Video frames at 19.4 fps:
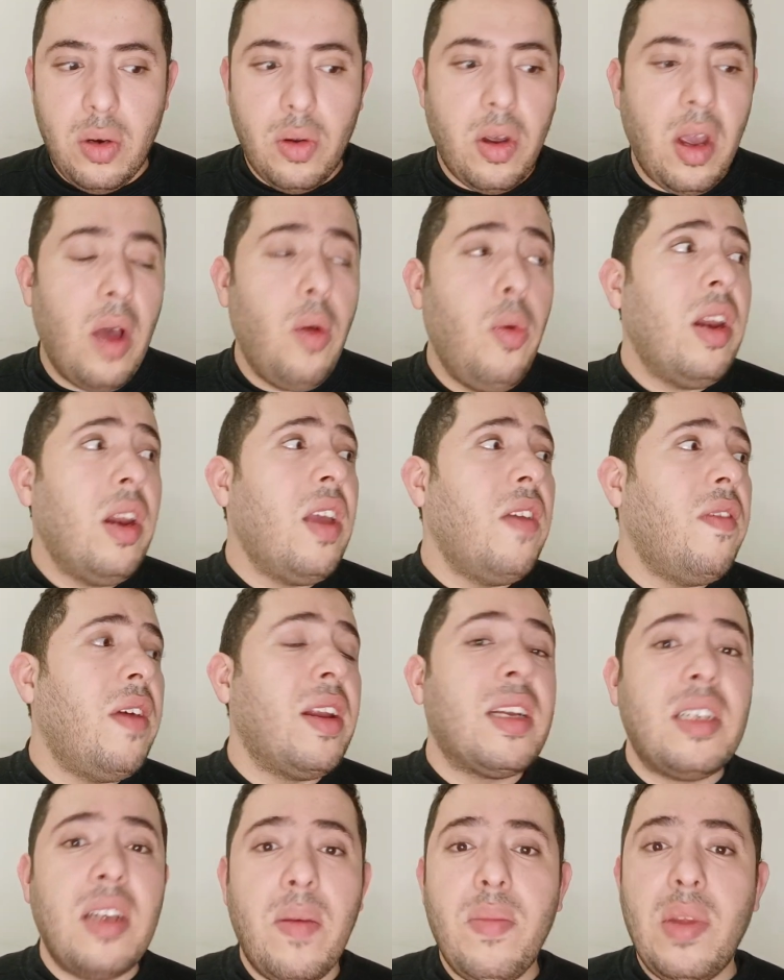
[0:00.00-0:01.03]
Okay, I will give an
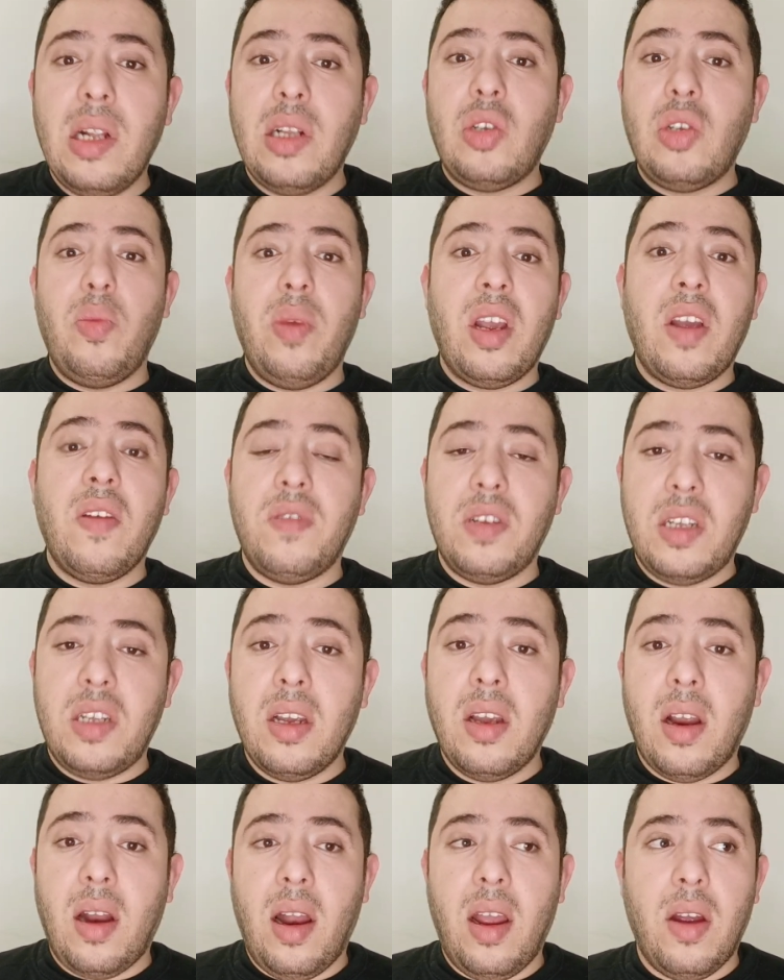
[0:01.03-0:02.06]
example to make
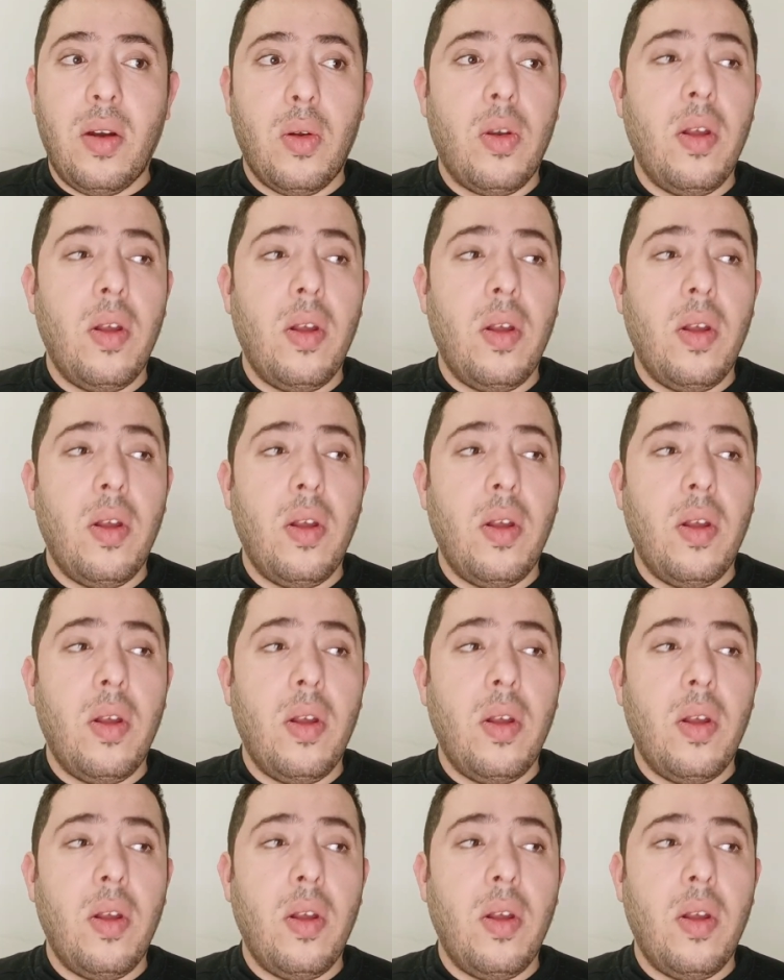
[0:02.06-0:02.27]
everything clear.